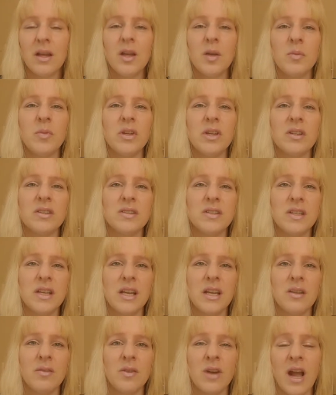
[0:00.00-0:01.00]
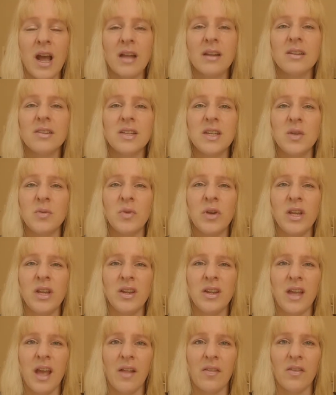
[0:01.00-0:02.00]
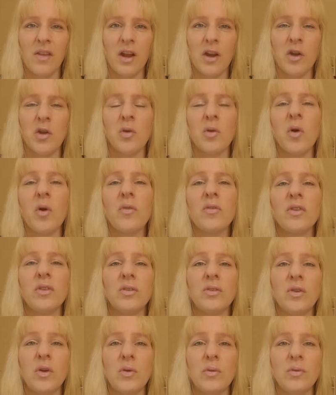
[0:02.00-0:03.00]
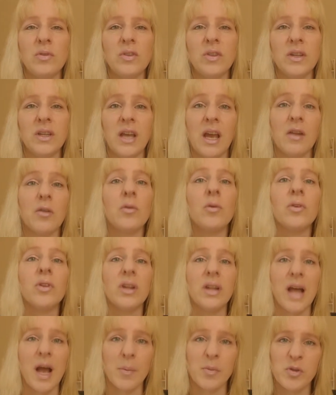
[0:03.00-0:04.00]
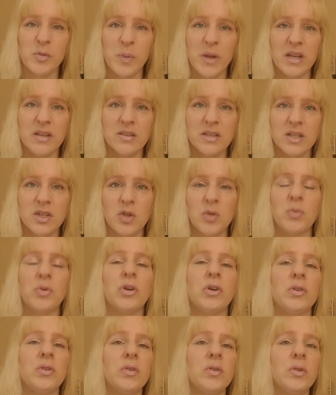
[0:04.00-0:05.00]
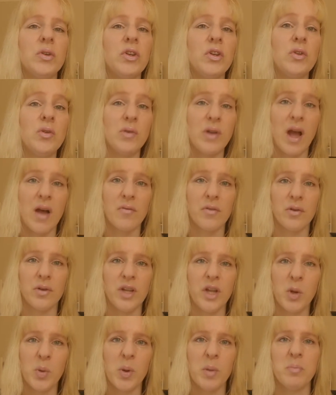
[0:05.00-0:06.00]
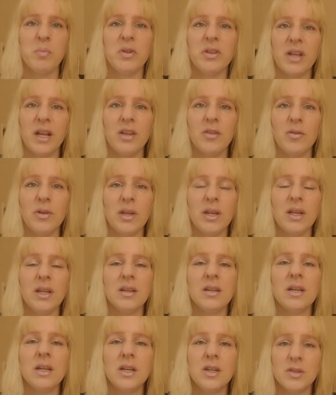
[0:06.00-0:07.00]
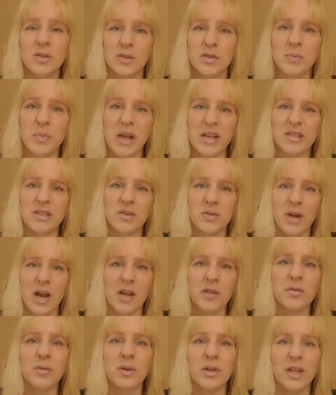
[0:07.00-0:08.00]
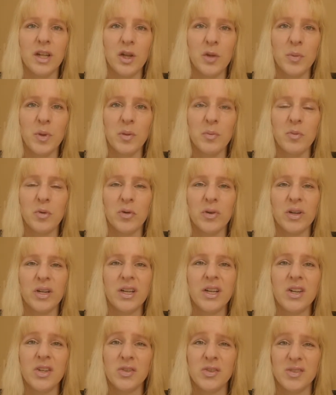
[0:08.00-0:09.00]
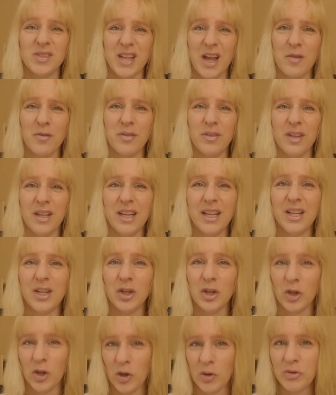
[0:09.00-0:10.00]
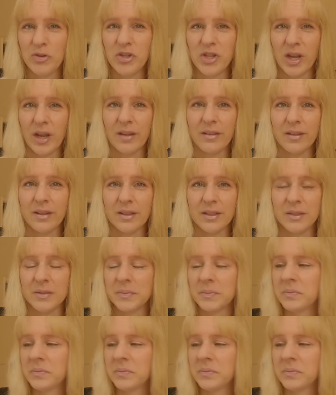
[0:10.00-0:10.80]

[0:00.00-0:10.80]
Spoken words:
because in reality, when you get there, you often don't get all the lab space that you want, or you don't have all the equipment that you need. So it's best to ask for a little bit more. So definitely negotiate there.